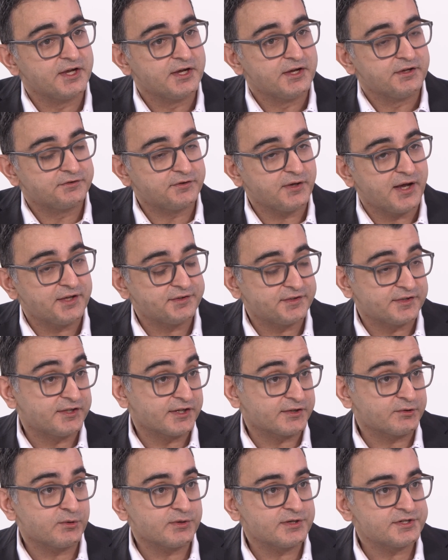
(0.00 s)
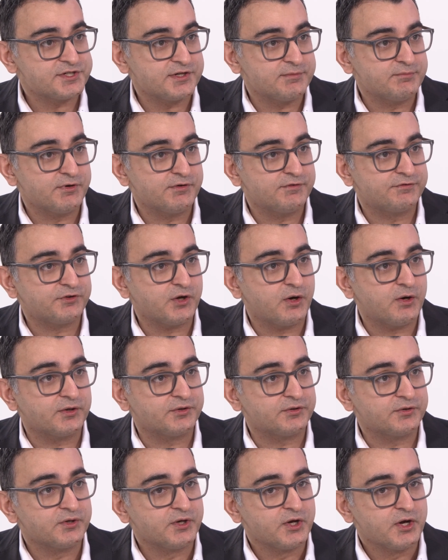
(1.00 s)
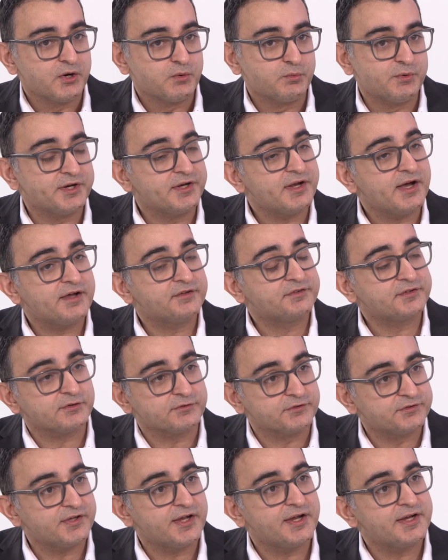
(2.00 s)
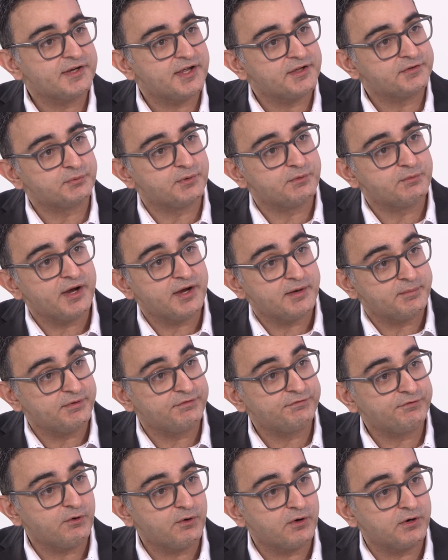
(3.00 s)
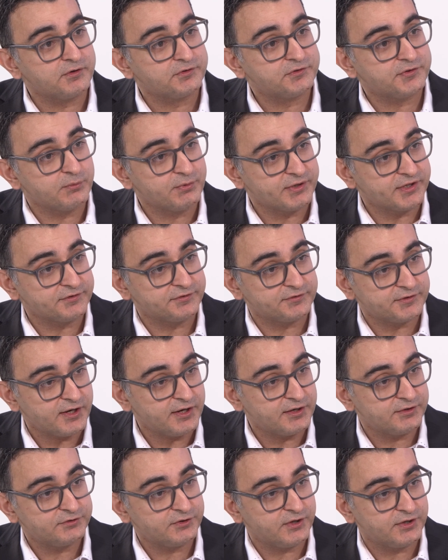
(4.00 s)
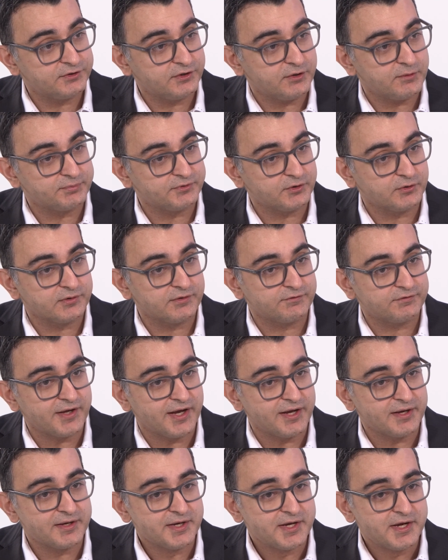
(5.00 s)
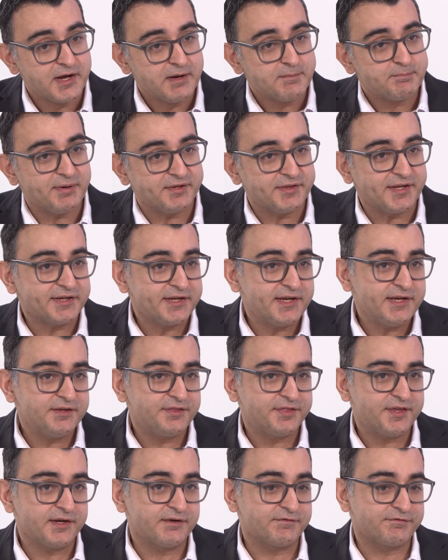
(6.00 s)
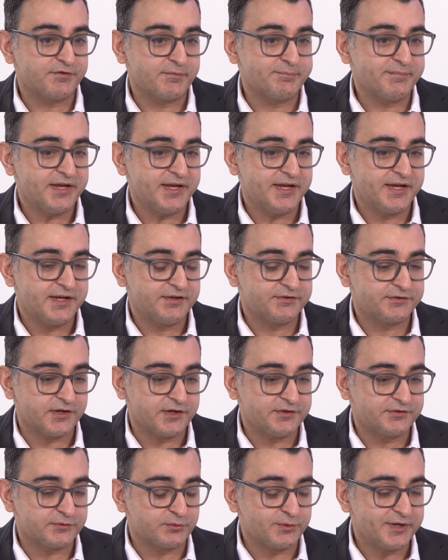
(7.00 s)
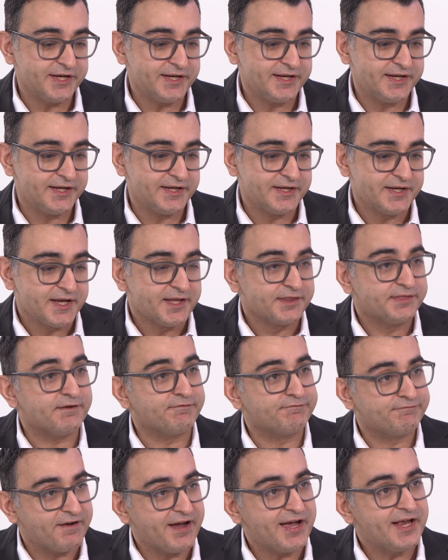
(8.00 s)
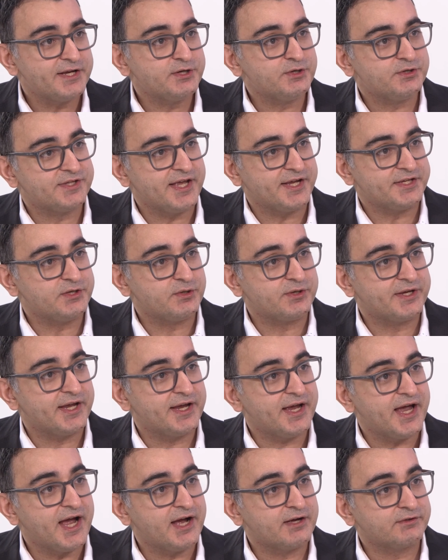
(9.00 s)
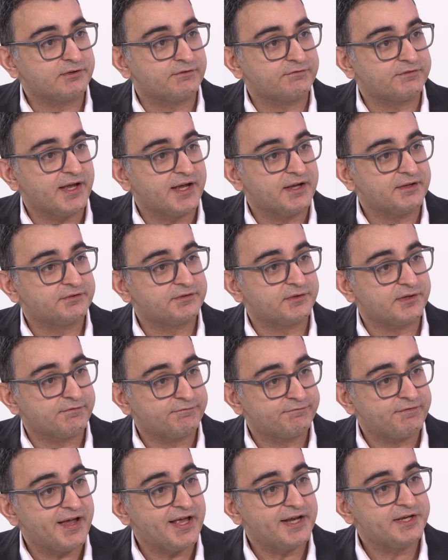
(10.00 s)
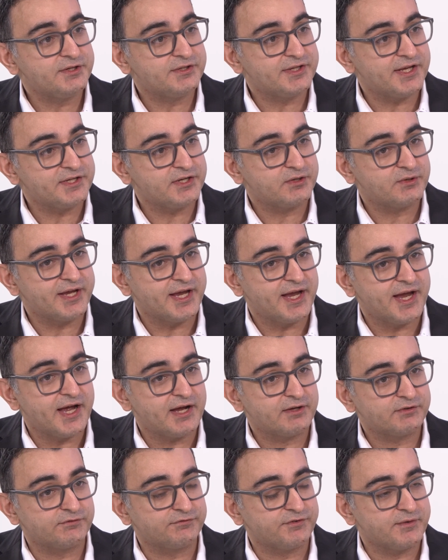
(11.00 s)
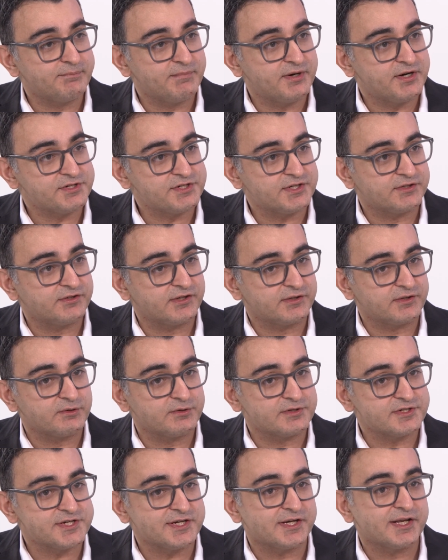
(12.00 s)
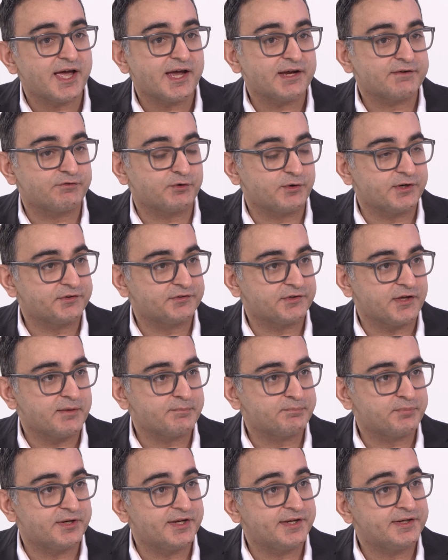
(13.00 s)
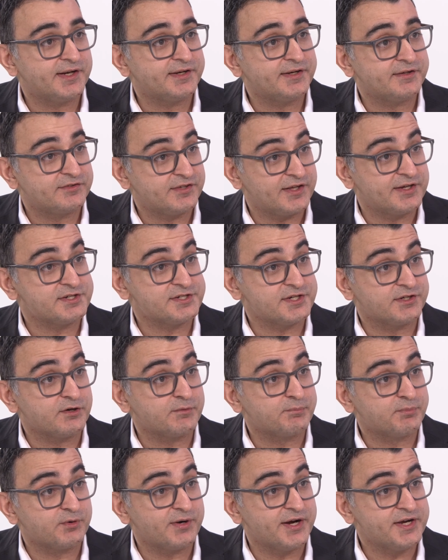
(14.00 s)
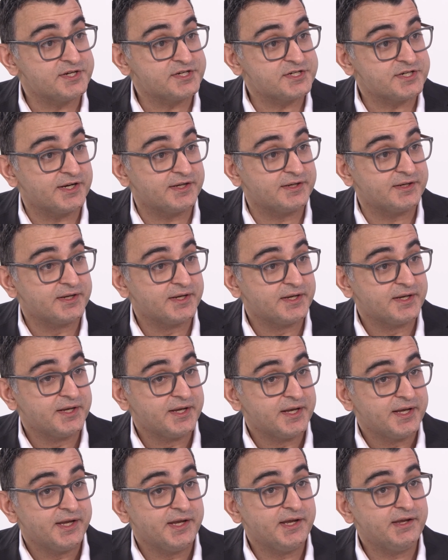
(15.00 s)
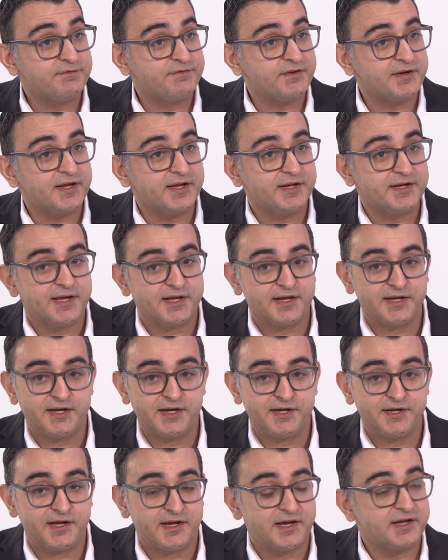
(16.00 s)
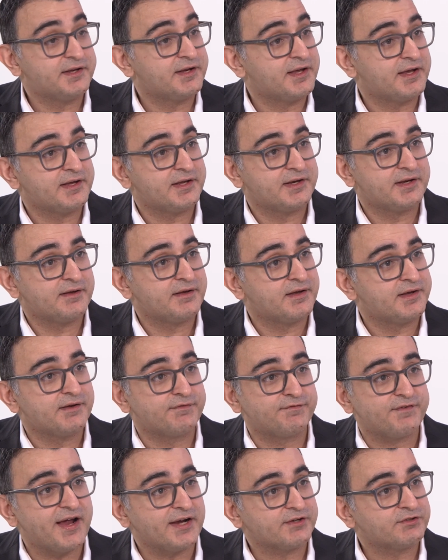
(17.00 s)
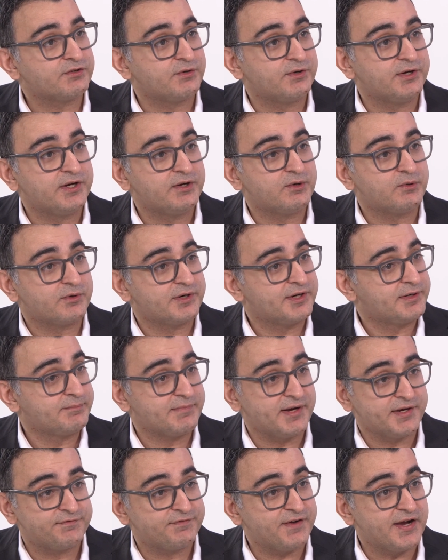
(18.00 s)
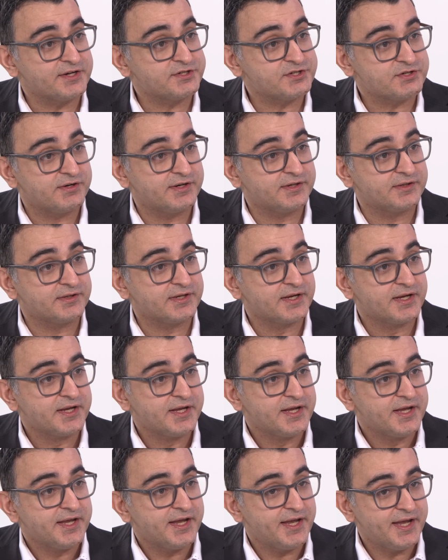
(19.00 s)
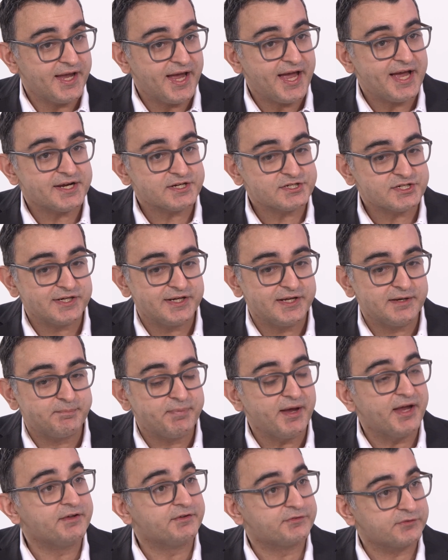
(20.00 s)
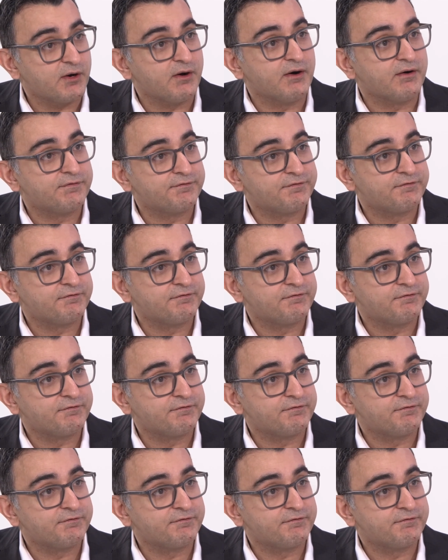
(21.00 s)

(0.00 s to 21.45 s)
So as the technology moved on, we're not as concerned as we were before, so we can start to adopt all of that. But the key thing for me is really the value that you get out of that. So the value that you get out of emerging technology, like for example in an intelligent operation, even in a factory or in manufacturing, it actually pays off.